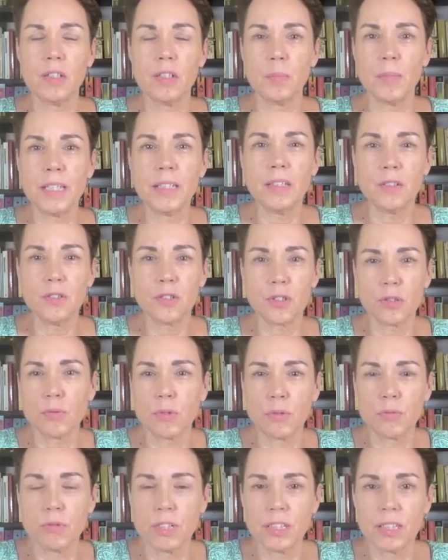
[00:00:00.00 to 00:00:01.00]
making sure
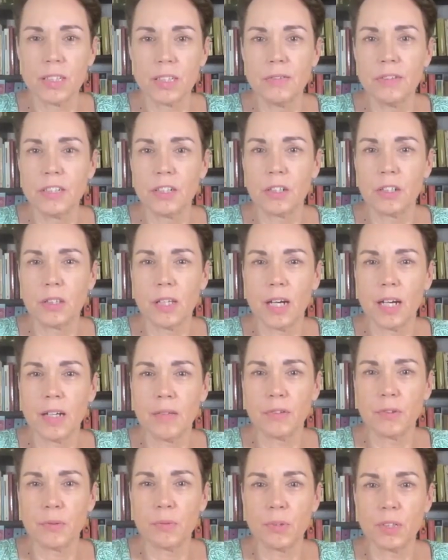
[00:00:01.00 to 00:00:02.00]
we're really living our
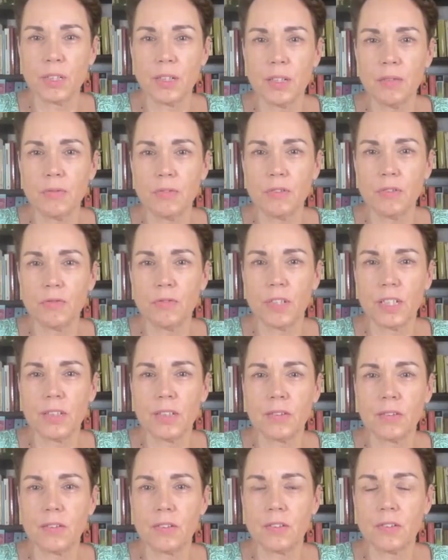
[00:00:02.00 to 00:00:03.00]
lives. What kind of
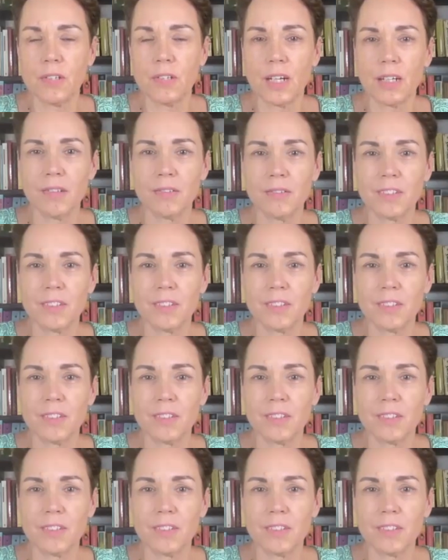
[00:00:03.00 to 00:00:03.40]
advice do you have?